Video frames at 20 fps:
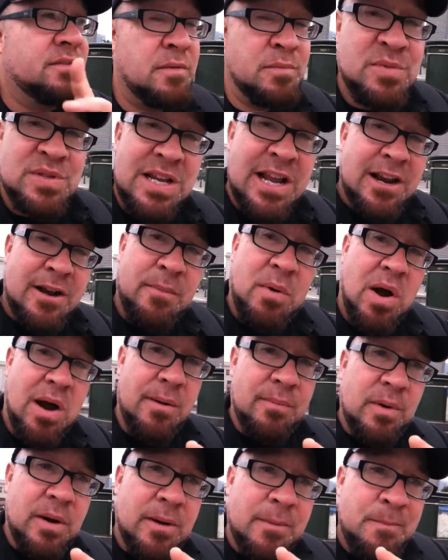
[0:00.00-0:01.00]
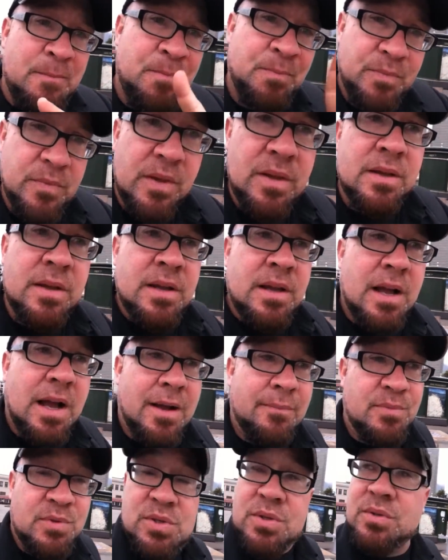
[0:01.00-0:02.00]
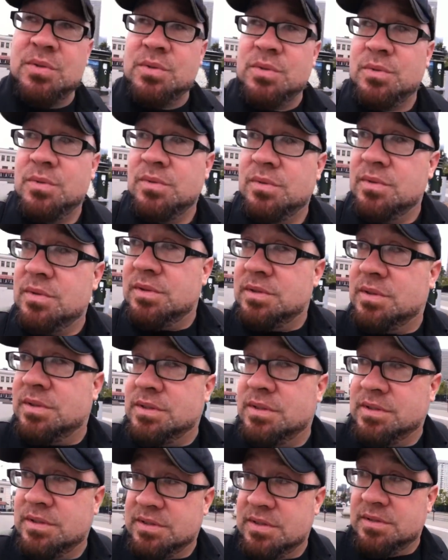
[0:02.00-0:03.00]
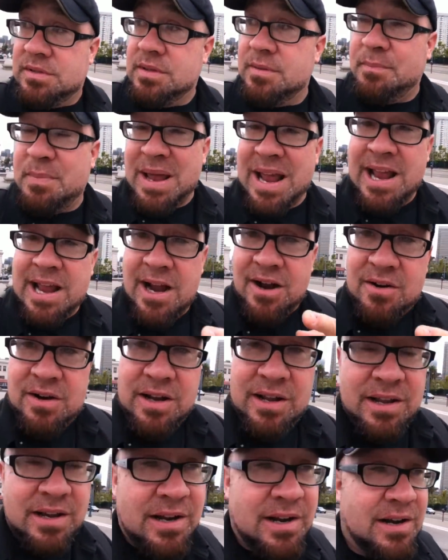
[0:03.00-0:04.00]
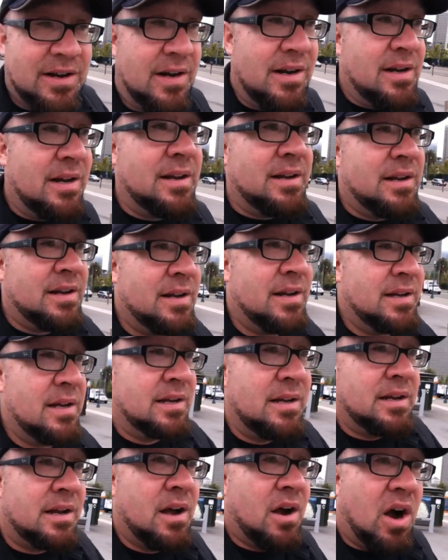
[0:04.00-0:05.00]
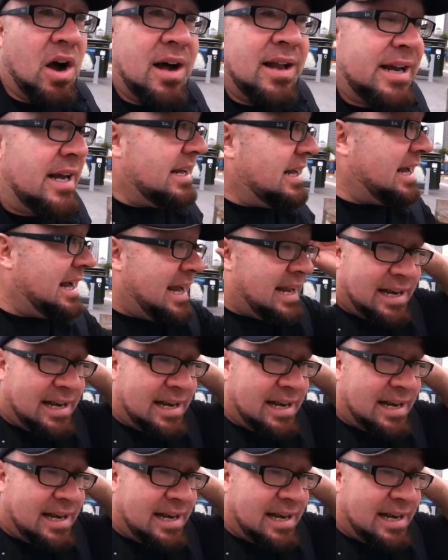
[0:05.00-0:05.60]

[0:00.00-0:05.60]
from Santa Barbara up to the Bay Area here on it.